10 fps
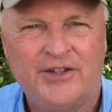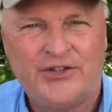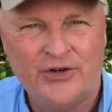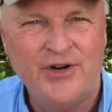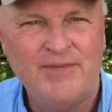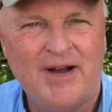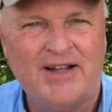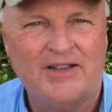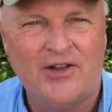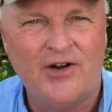During my
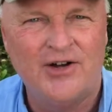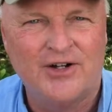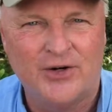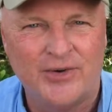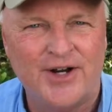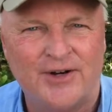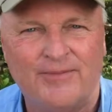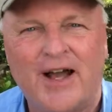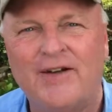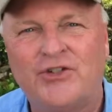long career,
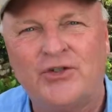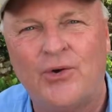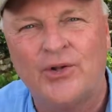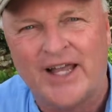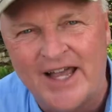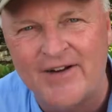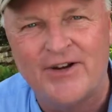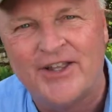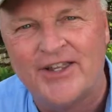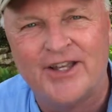I've sold
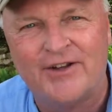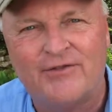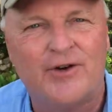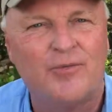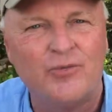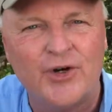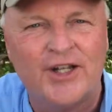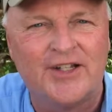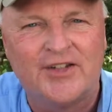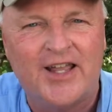everything from
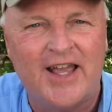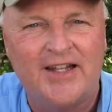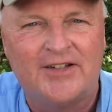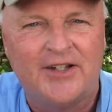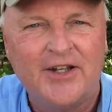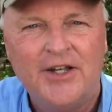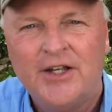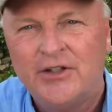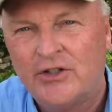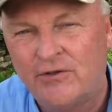real estate
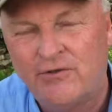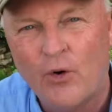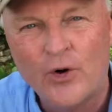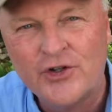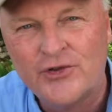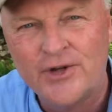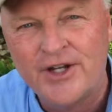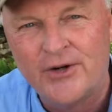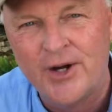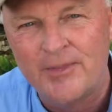to forestry
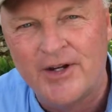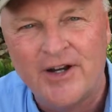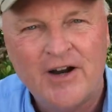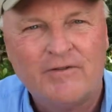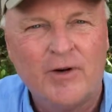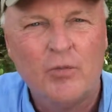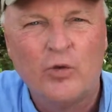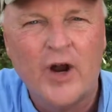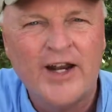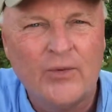equipment, from
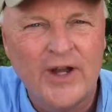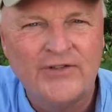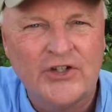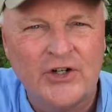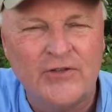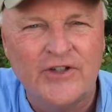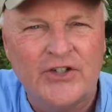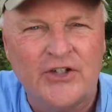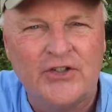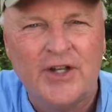right of way
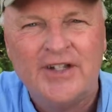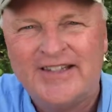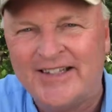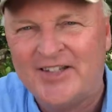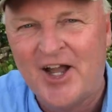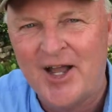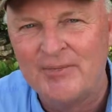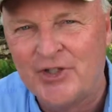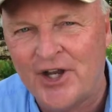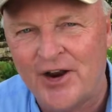services to
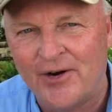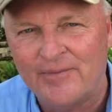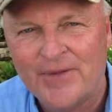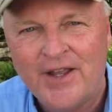timeshare,